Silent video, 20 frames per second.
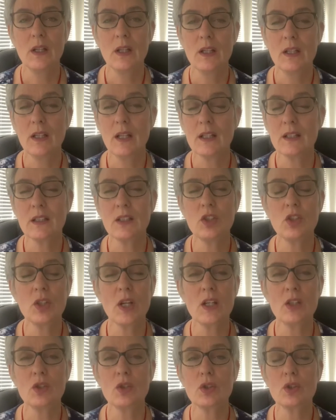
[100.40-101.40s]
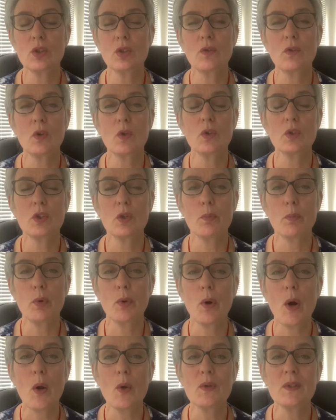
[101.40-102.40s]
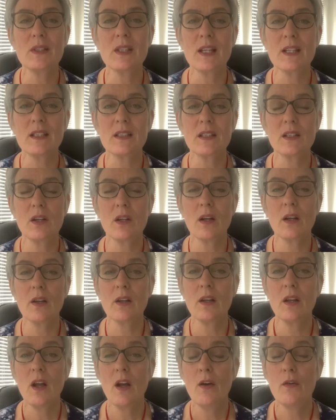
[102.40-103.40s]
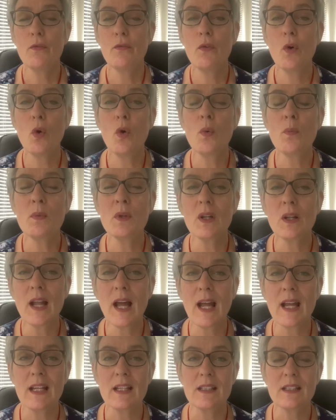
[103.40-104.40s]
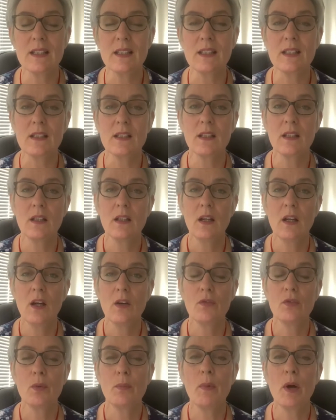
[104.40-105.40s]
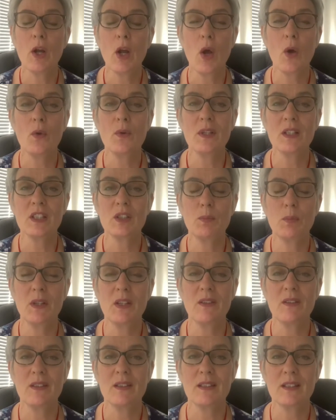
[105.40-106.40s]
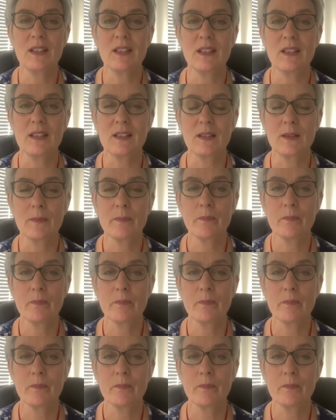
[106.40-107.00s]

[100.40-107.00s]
The SEJ is just, of course, the process that I formulated from my own experiences.